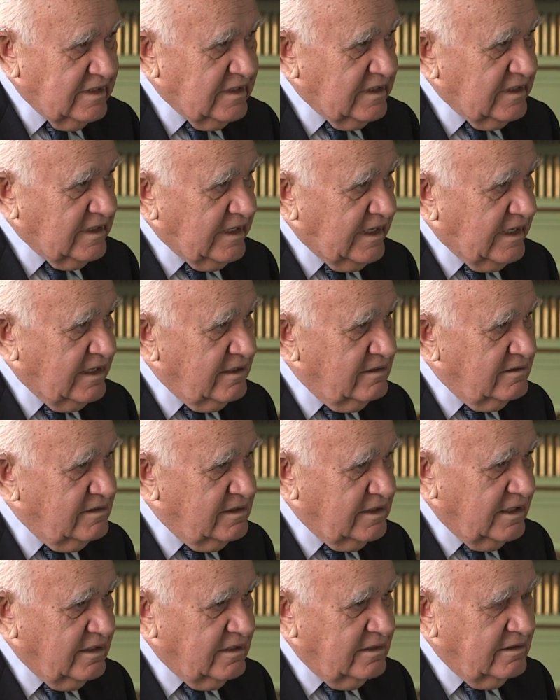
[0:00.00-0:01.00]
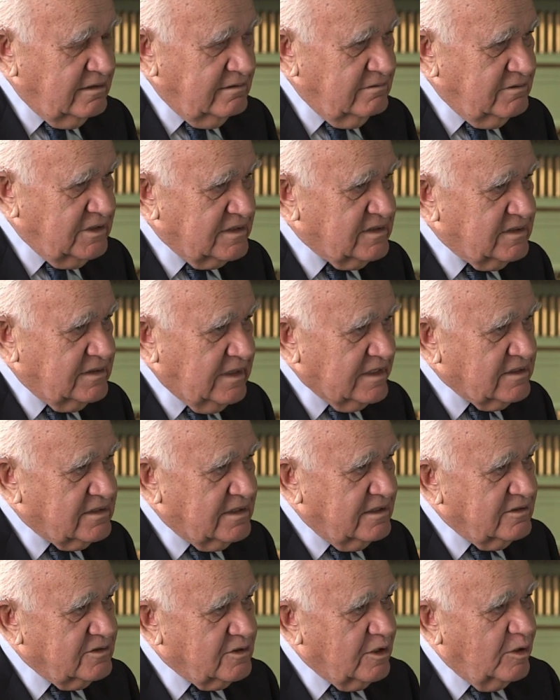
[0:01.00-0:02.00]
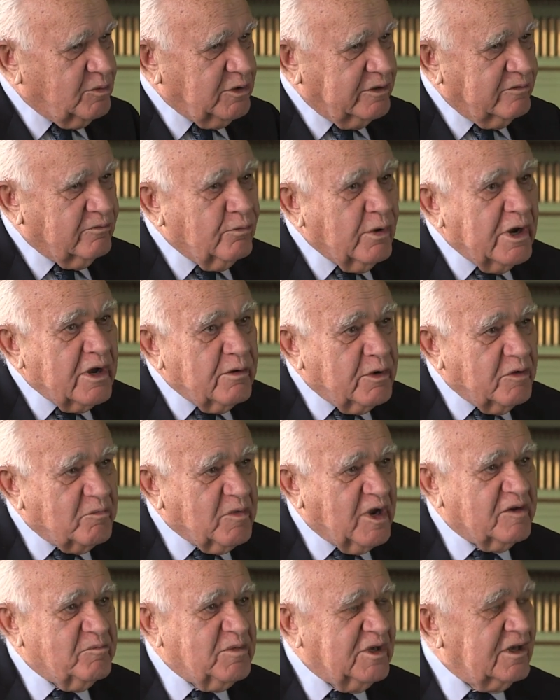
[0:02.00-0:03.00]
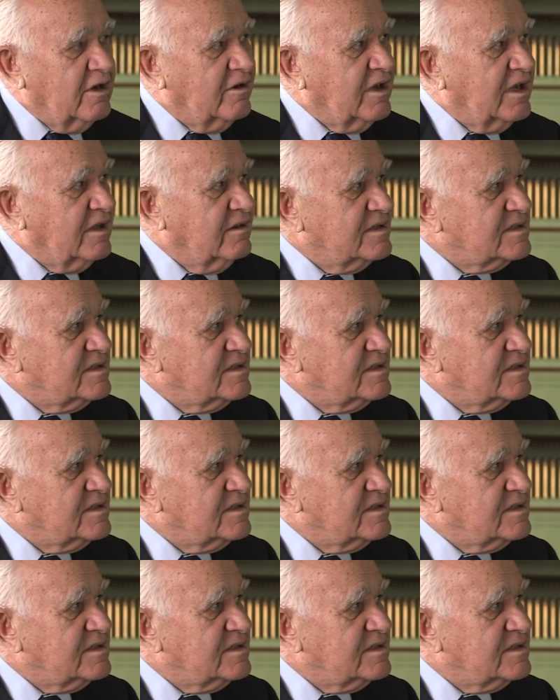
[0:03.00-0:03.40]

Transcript: And just as an example of where we might be going, this